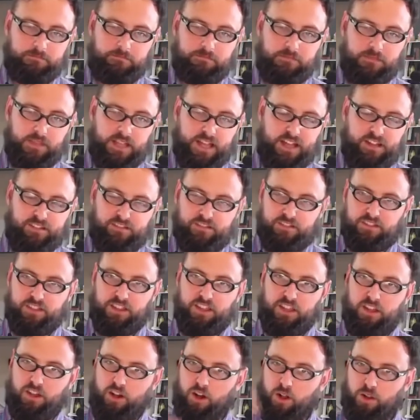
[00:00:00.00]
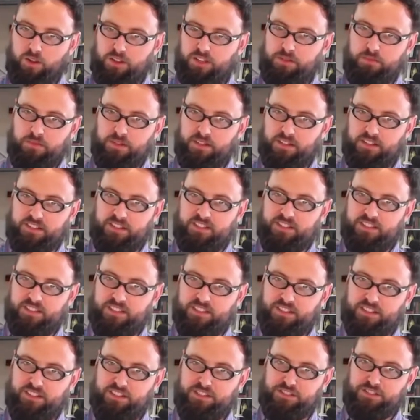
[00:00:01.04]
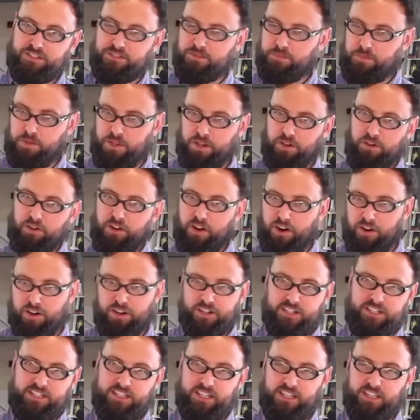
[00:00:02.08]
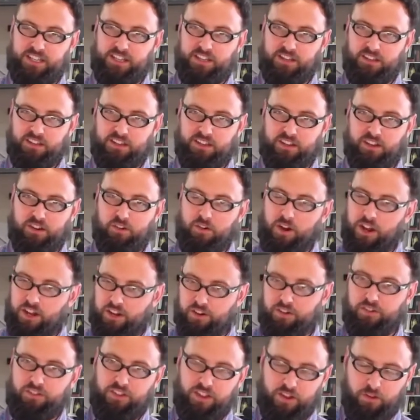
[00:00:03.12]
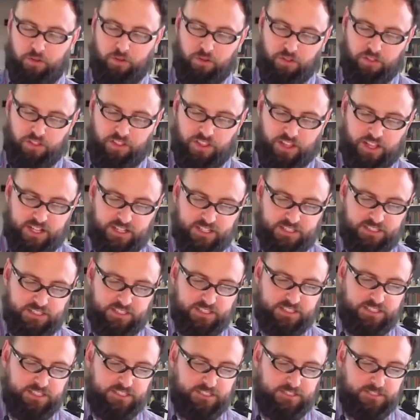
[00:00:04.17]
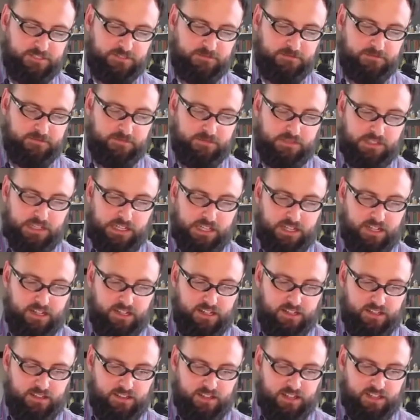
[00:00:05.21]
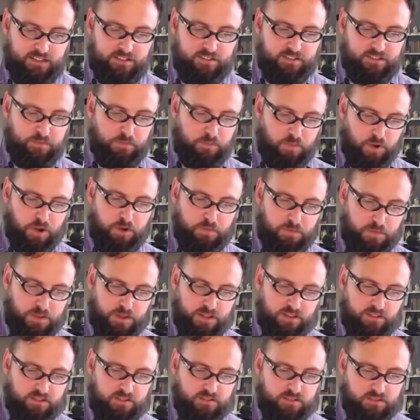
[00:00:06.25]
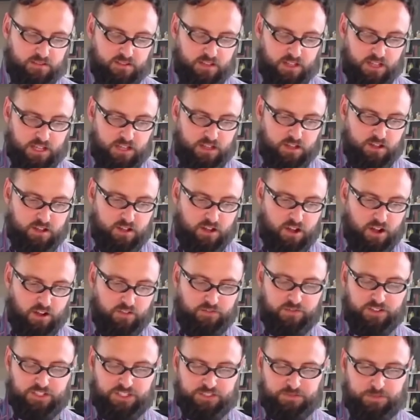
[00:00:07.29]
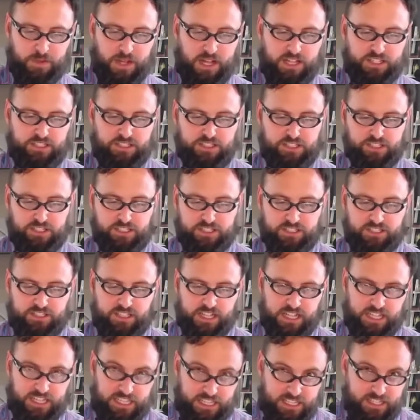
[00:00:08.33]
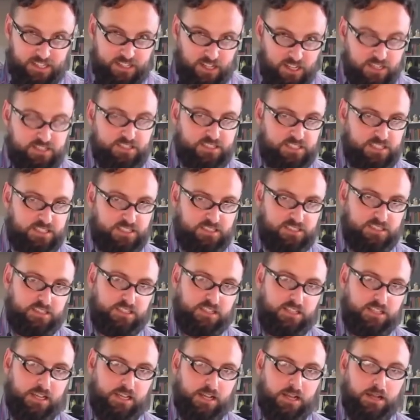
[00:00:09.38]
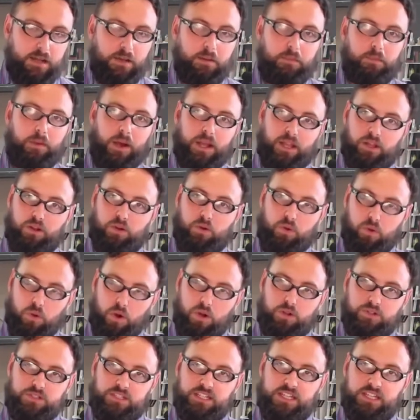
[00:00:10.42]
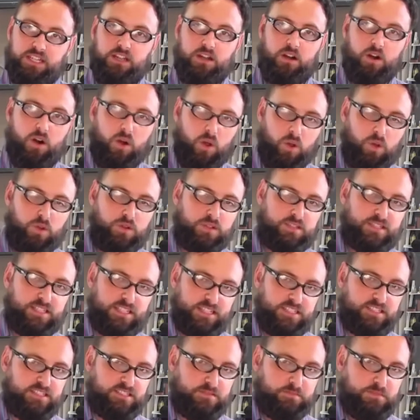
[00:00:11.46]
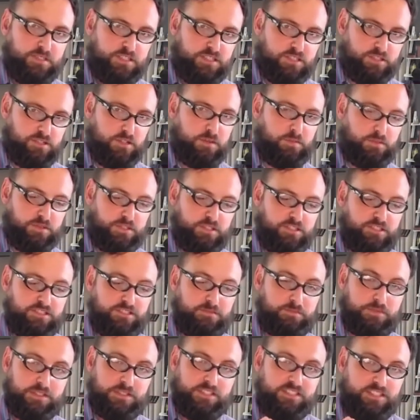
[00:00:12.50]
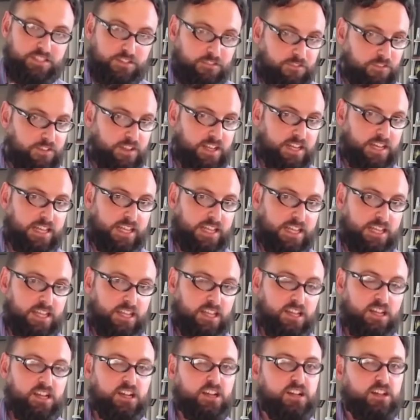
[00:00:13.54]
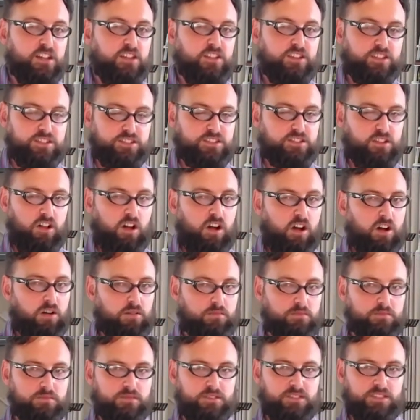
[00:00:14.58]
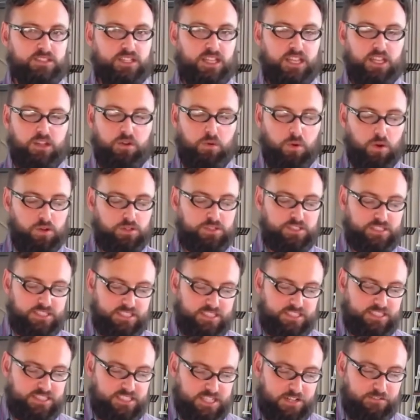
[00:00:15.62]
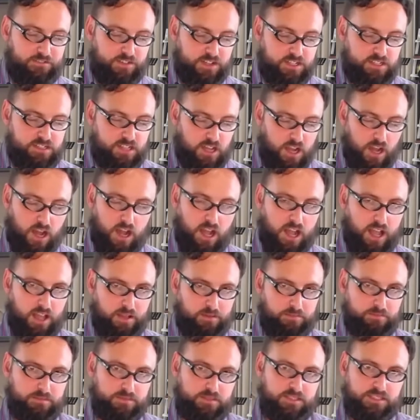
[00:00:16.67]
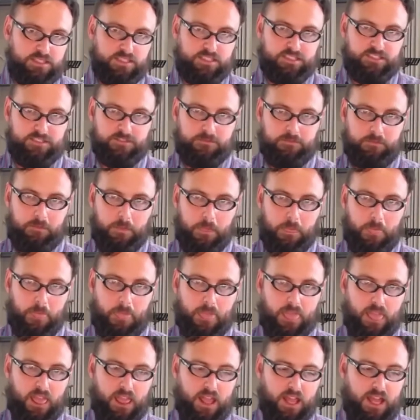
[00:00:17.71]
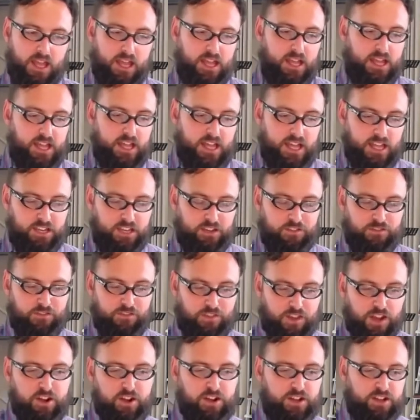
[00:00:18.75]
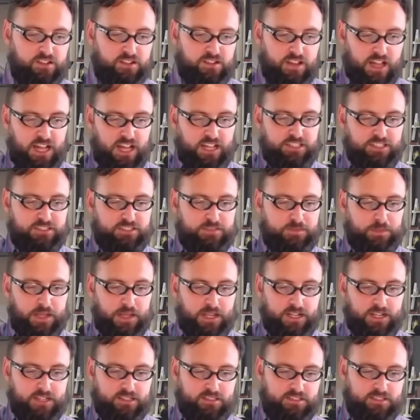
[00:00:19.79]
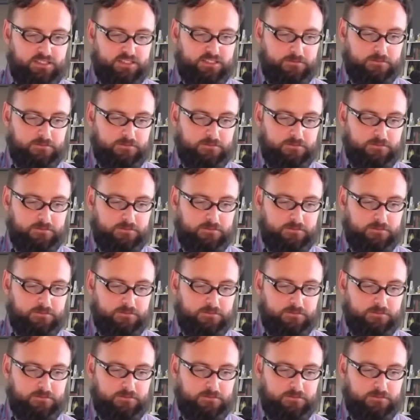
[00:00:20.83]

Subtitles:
as the ultimate superiority, greater than all things. That's the purpose of these passages. And he does it by quoting Old Testament scripture, specifically the Psalms. He quotes it 7 times. And in various aspects,